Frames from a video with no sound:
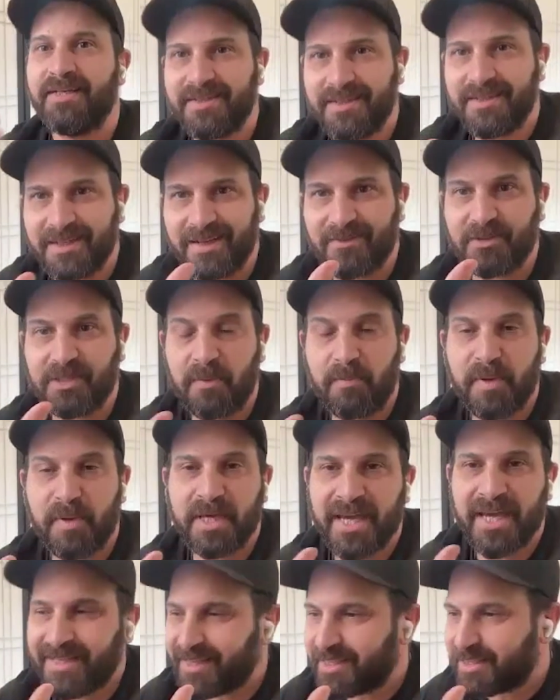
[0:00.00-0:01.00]
they love
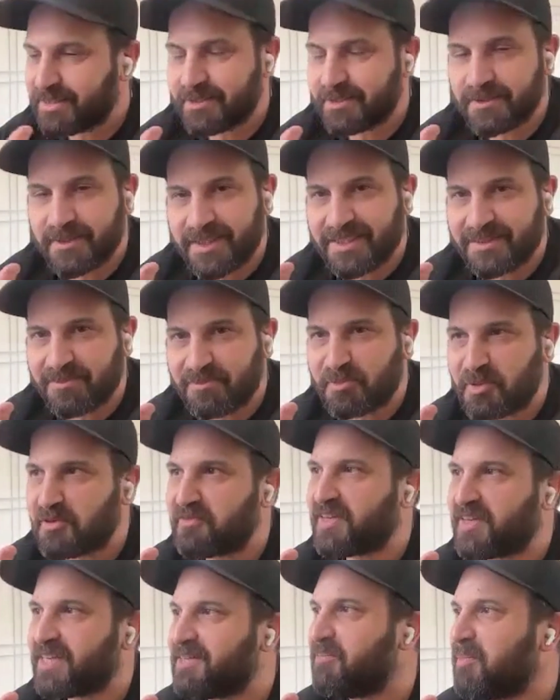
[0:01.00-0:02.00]
tapping in. It's a
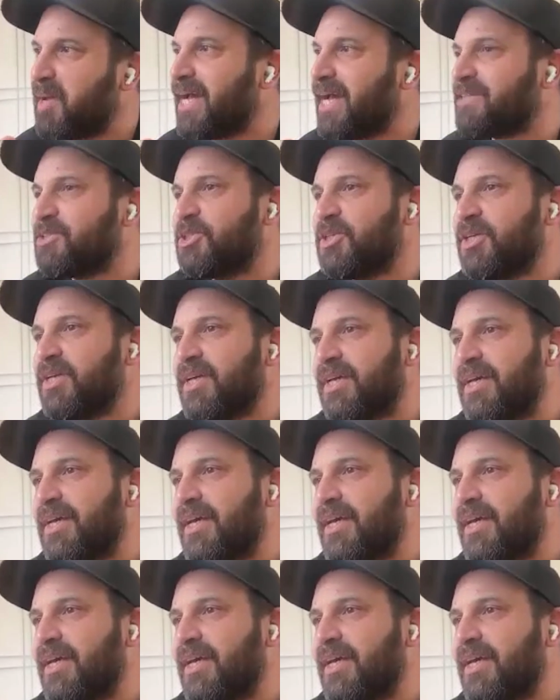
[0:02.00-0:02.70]
perfect match.